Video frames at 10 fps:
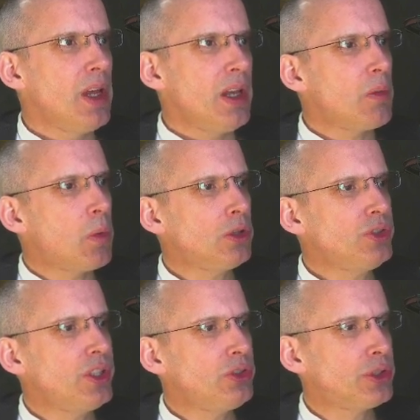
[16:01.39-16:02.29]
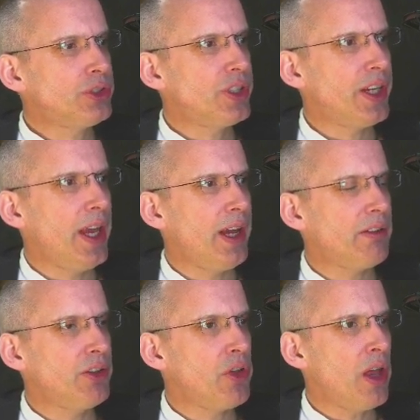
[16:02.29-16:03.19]
Now, what's interesting here
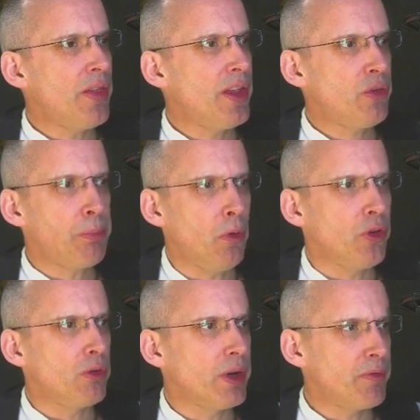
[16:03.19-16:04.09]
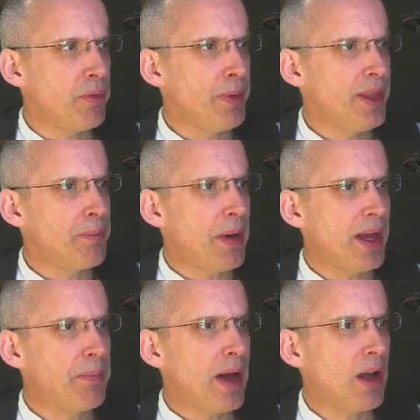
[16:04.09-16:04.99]
is at this point, you're giving me the
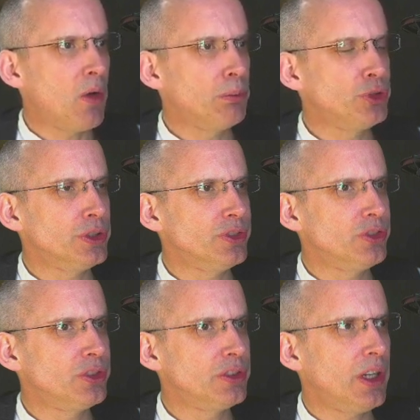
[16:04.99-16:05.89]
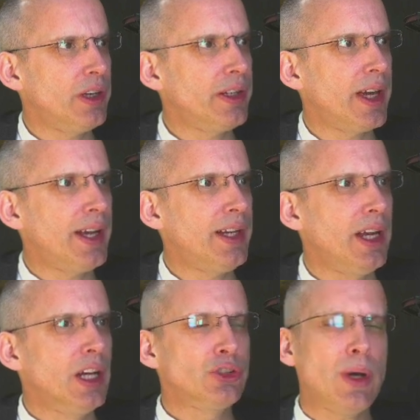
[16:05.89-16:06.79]
PayPal options. Okay,
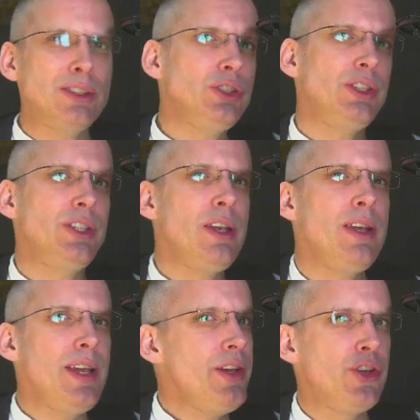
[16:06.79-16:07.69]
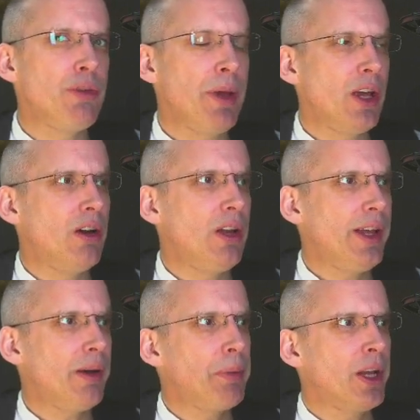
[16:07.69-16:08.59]
so actually it didn't need to be
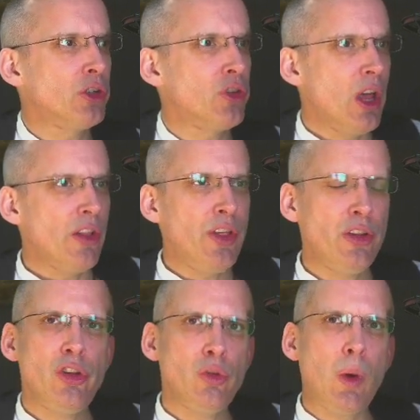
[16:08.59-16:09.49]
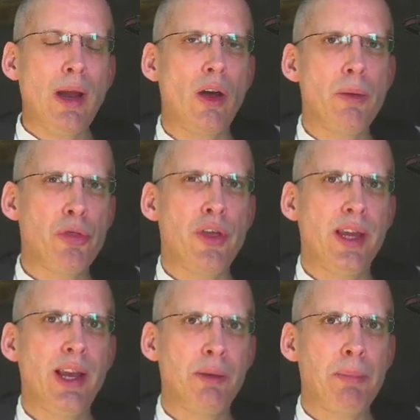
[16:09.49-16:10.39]
earlier, because this is when I'm
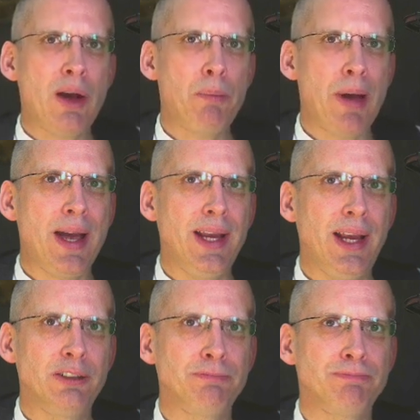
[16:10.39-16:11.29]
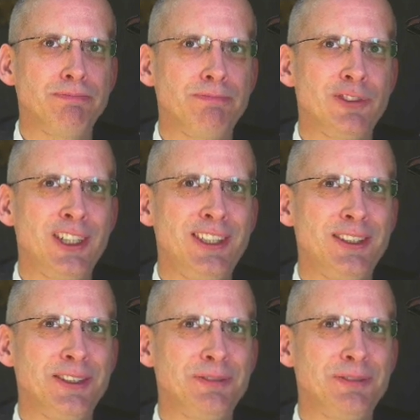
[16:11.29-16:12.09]
thinking about paying, right?